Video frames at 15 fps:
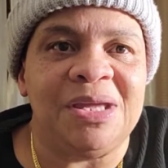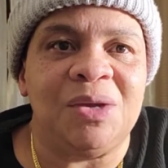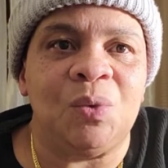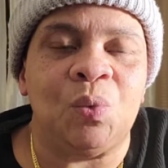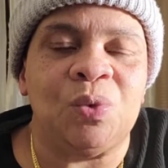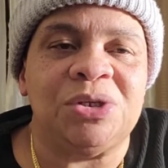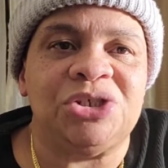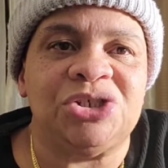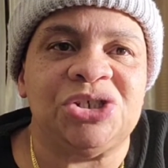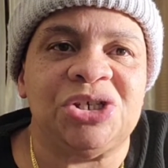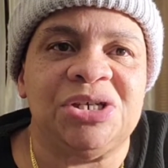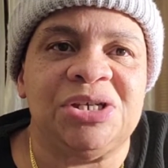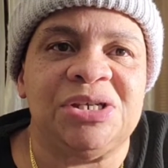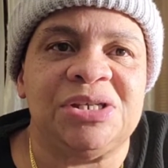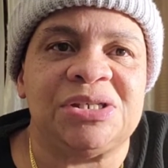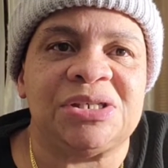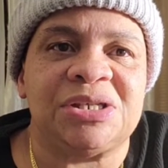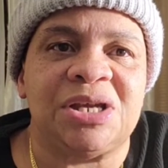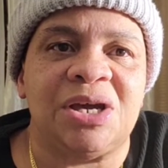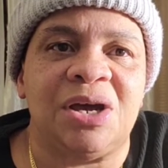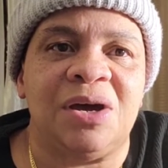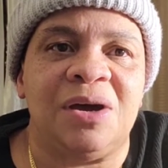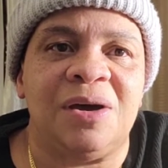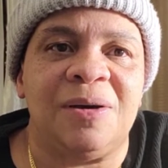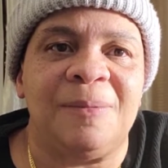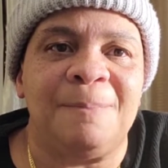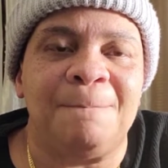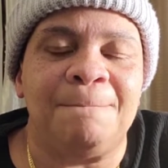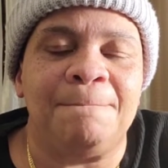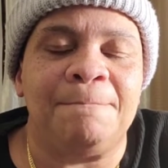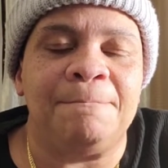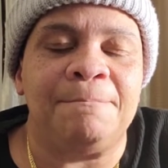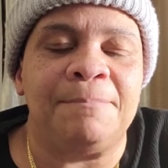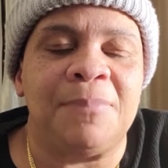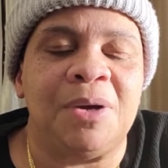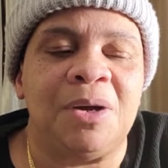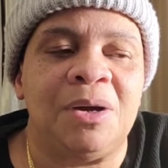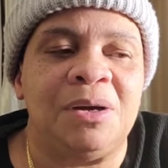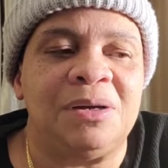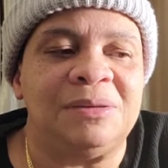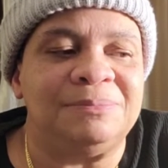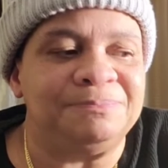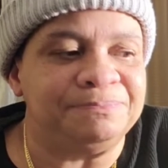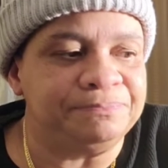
which is um, um,